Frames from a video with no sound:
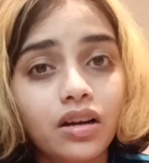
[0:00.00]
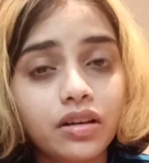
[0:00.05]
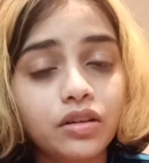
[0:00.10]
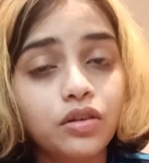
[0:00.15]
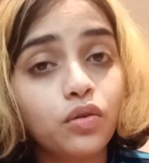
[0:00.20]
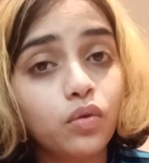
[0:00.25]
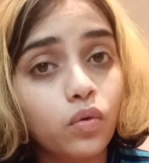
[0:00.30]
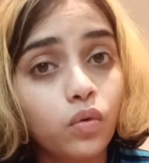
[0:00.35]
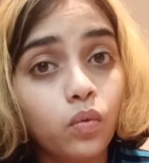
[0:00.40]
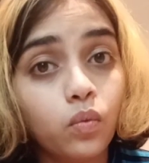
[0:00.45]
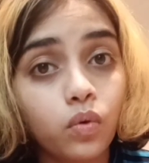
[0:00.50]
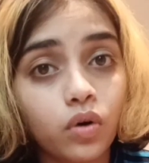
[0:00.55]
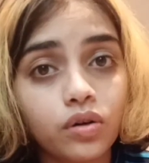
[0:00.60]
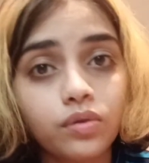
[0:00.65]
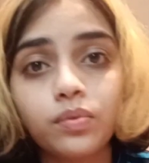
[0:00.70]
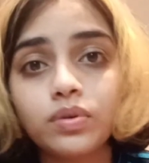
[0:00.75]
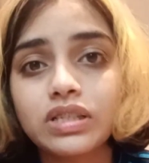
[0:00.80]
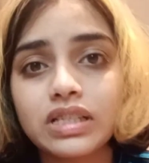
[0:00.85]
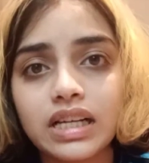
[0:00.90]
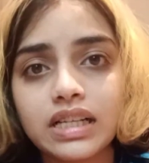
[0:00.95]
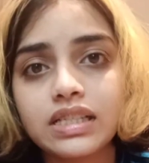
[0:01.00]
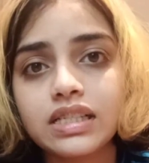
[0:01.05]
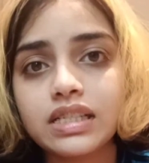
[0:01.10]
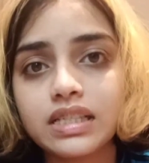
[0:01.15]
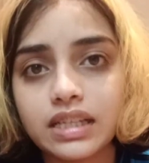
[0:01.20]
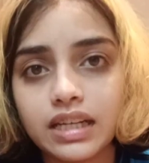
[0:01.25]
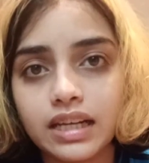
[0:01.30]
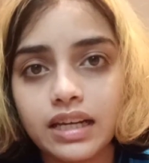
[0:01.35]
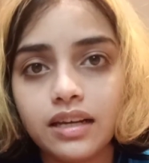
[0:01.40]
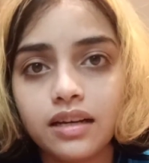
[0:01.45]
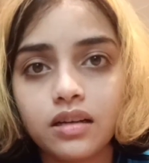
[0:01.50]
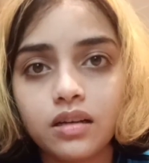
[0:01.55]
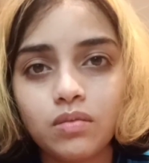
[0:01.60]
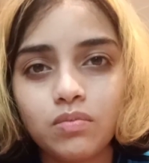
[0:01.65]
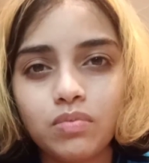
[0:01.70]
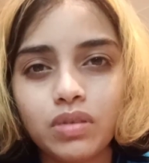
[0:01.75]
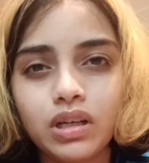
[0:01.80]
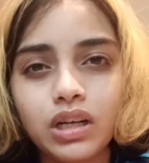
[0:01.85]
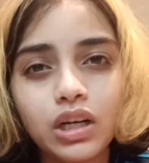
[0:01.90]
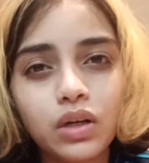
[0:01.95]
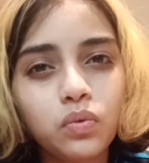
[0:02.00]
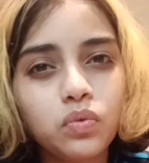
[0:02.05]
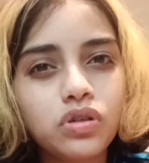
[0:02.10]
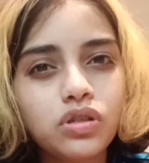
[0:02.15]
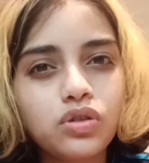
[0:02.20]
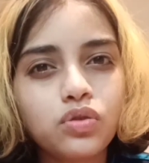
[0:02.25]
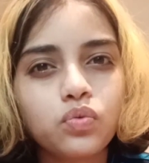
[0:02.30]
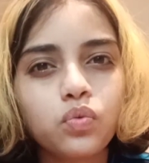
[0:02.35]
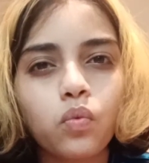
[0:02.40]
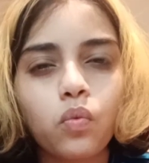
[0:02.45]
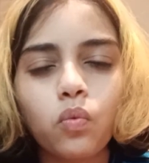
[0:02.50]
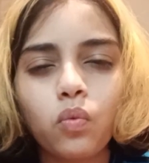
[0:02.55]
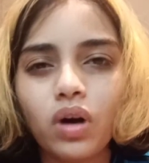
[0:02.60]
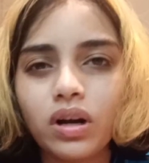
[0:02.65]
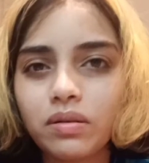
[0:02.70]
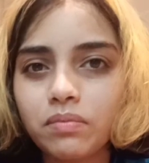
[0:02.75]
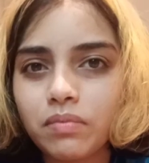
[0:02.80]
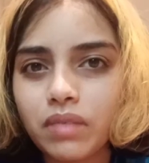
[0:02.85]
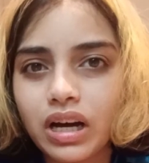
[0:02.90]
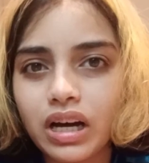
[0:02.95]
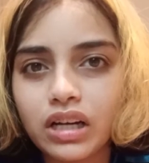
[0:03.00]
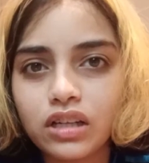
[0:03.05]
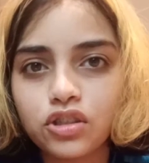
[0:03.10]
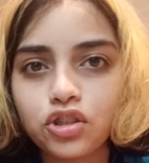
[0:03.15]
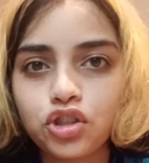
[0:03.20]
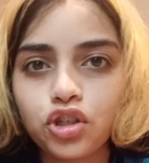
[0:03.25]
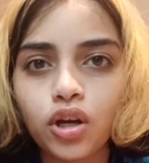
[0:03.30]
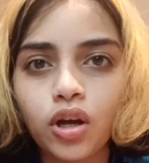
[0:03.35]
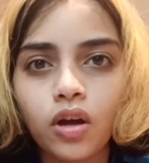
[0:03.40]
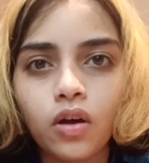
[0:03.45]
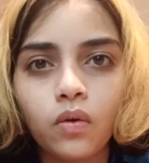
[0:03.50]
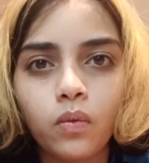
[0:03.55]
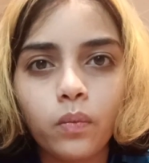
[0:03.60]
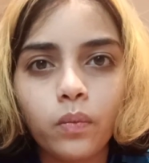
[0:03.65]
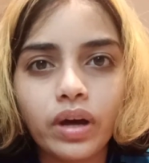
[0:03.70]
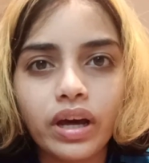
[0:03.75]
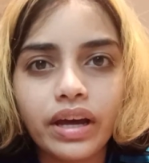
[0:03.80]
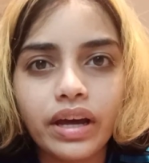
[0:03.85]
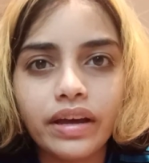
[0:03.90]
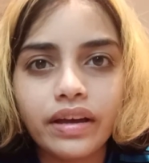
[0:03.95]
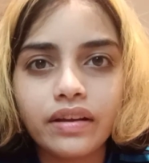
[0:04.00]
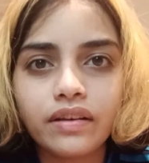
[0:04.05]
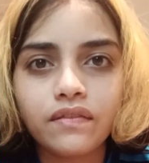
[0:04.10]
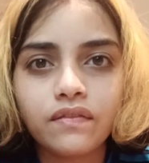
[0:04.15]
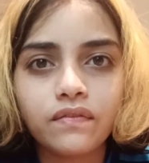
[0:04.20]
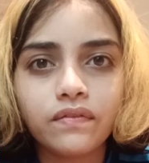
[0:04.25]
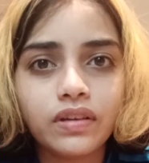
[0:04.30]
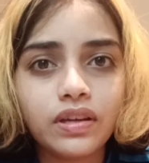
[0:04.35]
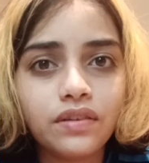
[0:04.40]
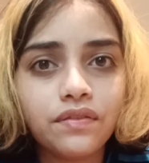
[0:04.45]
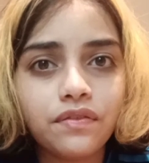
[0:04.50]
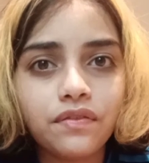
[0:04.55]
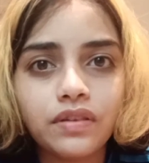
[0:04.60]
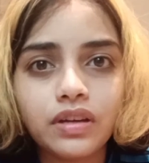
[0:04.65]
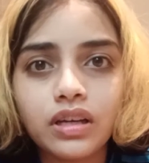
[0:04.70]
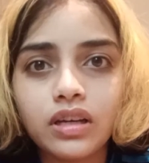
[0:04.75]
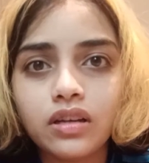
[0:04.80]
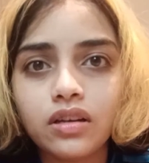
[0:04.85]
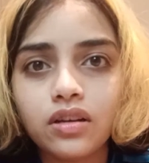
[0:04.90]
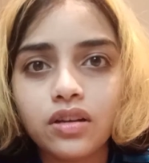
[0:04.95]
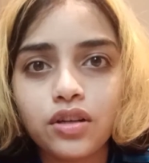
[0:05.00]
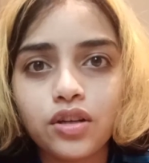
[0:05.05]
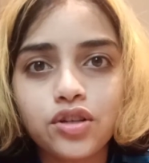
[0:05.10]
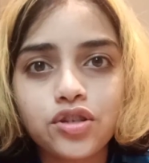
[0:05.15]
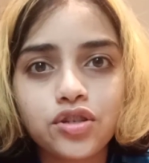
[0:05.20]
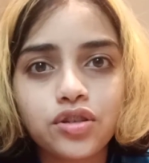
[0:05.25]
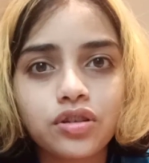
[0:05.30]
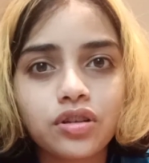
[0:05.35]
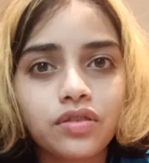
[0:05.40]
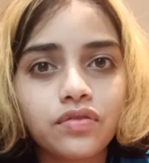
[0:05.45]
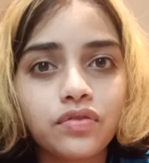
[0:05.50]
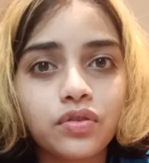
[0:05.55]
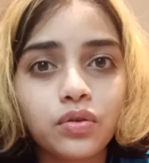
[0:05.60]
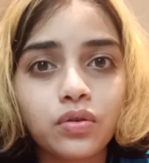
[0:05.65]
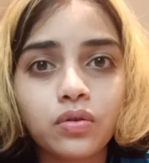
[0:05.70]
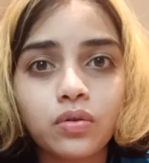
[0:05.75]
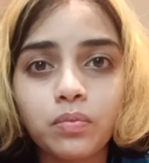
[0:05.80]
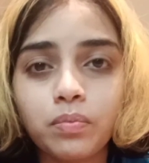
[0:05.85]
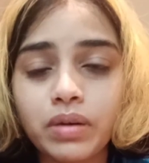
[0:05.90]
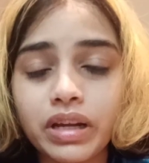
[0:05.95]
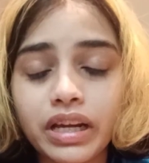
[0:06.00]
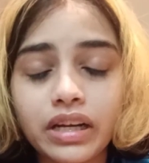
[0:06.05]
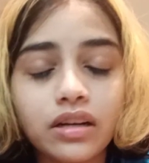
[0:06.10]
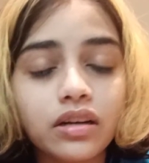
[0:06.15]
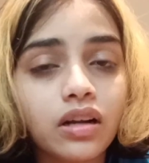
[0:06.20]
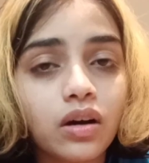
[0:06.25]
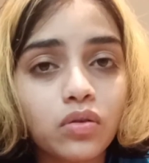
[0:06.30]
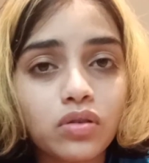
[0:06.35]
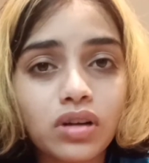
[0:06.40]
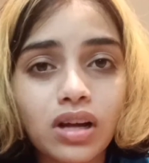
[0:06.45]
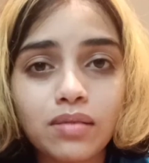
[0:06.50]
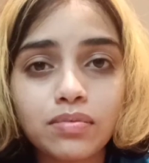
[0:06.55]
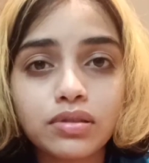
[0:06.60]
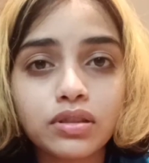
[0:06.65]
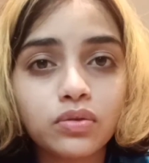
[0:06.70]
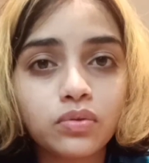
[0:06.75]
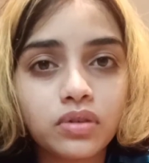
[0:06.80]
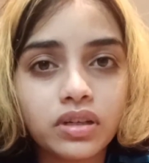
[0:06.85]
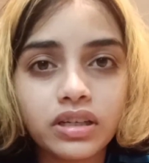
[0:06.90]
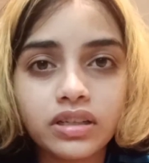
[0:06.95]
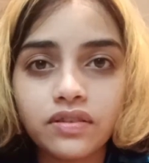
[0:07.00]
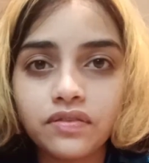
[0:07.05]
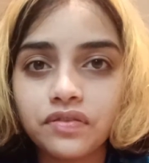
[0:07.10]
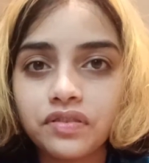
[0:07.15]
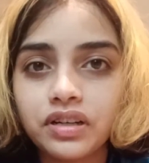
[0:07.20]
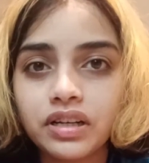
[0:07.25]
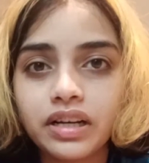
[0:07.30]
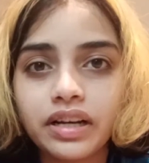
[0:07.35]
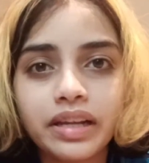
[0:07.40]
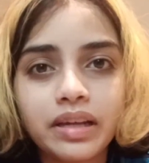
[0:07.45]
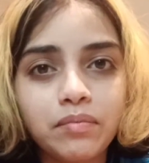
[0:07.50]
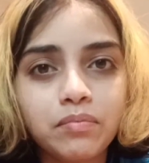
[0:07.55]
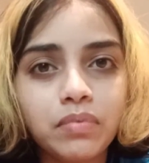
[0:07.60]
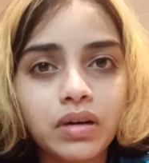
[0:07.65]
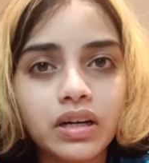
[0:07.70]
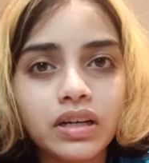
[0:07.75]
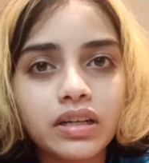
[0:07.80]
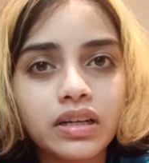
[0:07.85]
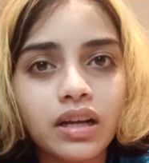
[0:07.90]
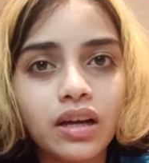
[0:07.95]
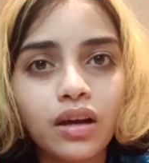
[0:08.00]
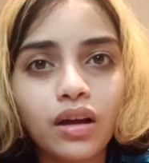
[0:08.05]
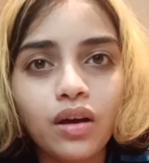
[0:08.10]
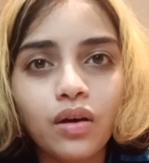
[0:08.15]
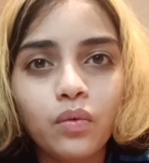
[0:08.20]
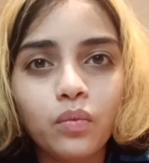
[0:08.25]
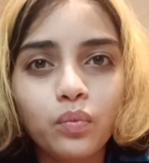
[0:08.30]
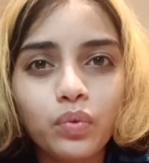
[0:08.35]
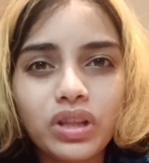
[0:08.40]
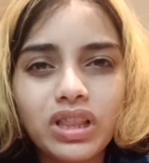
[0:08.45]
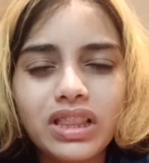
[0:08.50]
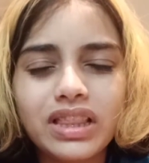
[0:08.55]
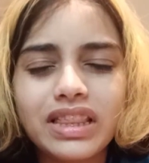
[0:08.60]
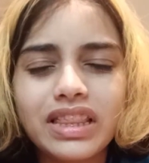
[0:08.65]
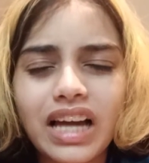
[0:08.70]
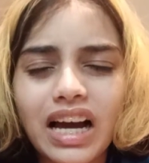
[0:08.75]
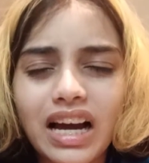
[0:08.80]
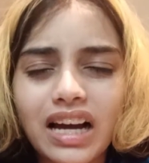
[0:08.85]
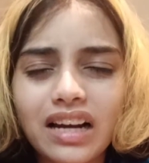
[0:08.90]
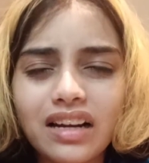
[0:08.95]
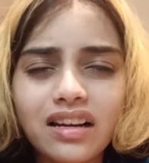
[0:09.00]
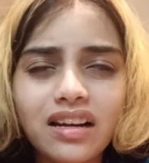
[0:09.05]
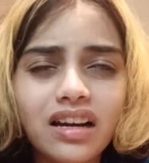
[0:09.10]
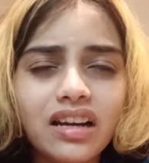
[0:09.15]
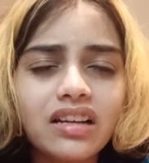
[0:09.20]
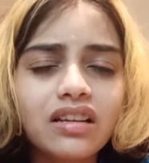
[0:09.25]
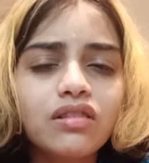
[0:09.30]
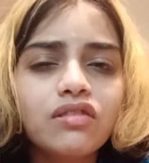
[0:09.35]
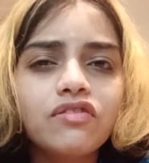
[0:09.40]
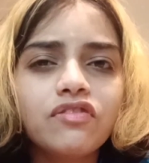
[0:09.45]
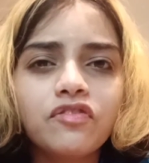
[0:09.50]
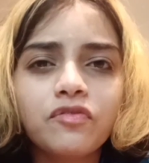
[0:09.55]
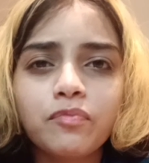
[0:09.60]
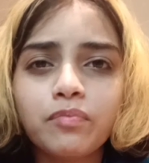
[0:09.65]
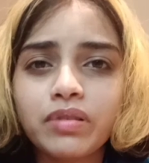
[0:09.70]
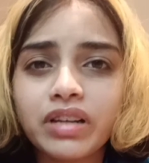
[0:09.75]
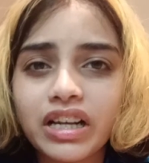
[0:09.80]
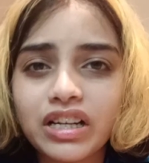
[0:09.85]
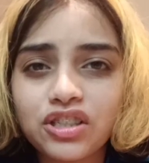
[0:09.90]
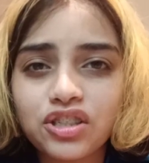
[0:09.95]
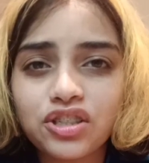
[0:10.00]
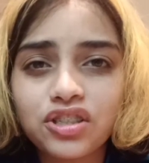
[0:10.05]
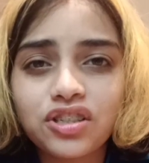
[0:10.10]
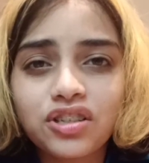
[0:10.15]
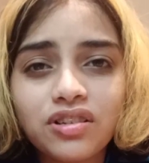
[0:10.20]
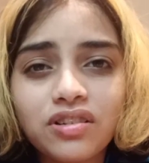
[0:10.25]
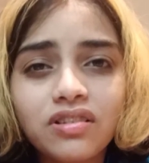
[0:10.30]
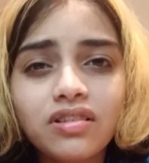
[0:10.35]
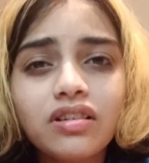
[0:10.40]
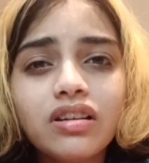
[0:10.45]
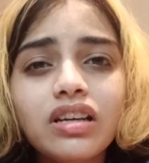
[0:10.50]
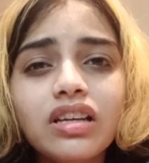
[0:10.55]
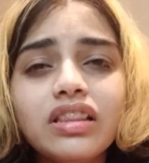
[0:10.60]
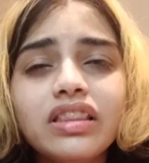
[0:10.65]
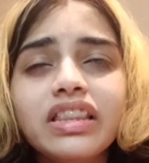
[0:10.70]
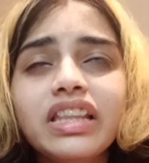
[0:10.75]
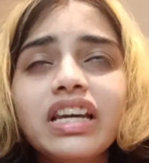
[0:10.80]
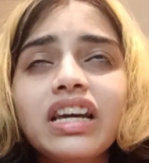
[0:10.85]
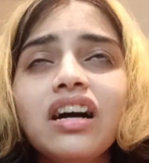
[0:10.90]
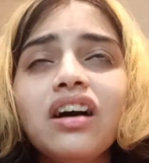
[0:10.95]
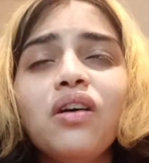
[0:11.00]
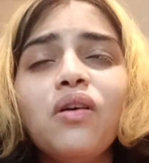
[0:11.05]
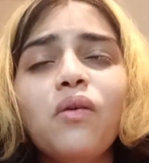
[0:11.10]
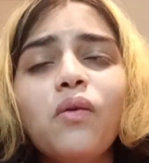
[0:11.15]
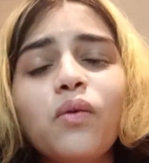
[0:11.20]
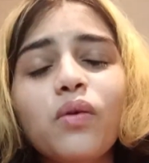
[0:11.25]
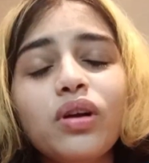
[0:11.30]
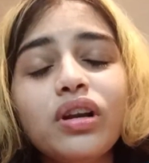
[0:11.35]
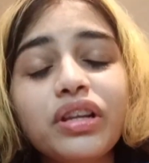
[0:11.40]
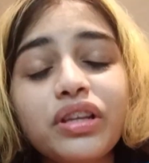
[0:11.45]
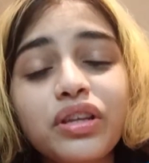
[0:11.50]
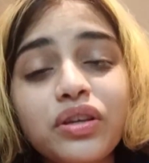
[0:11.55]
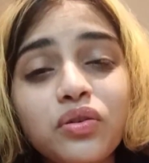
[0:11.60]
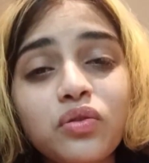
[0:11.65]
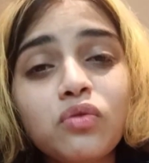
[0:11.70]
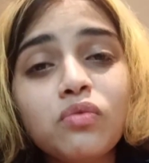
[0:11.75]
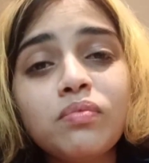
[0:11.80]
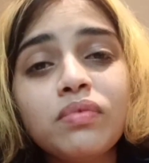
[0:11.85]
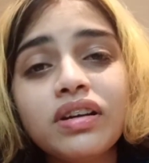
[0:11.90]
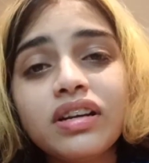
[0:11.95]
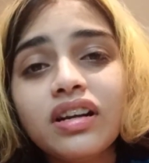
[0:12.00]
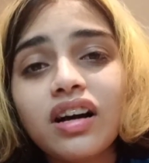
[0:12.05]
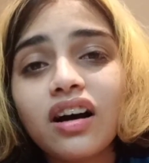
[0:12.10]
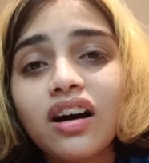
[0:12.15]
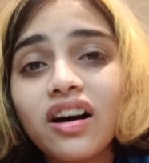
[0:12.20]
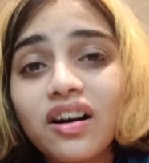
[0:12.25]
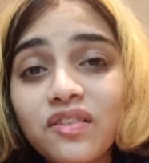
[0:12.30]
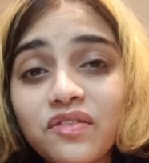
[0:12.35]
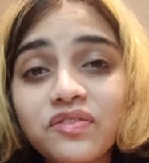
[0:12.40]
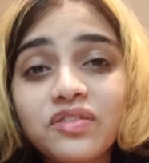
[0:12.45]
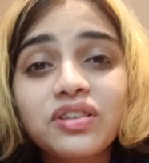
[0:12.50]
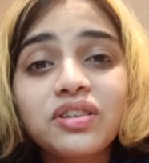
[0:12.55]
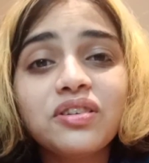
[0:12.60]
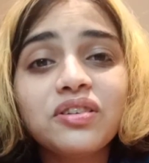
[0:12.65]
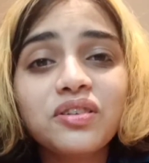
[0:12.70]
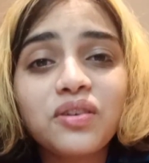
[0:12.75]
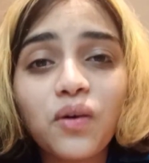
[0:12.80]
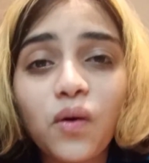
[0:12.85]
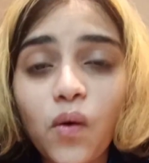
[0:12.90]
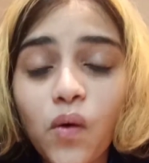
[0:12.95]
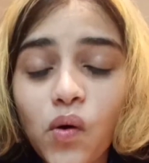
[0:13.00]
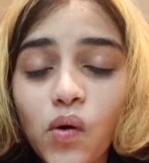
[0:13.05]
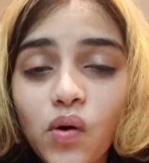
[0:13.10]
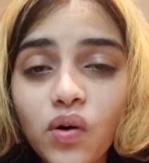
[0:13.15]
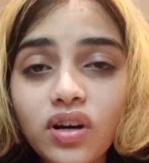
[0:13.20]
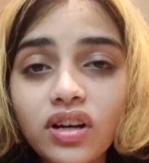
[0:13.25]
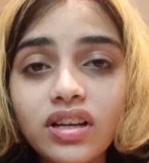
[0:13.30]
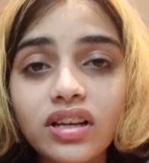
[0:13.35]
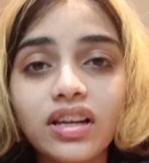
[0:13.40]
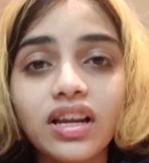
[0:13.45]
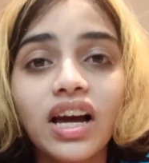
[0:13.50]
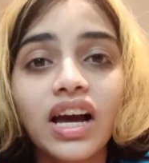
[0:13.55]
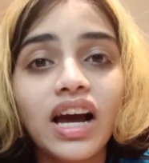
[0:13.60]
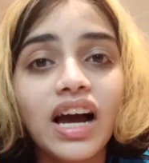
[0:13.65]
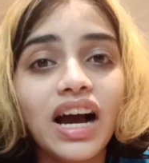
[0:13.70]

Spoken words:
I know what was at stake, but it was one match where we feel he should have, played it out absolutely differently. But with that kind of pressure, they are all human after all.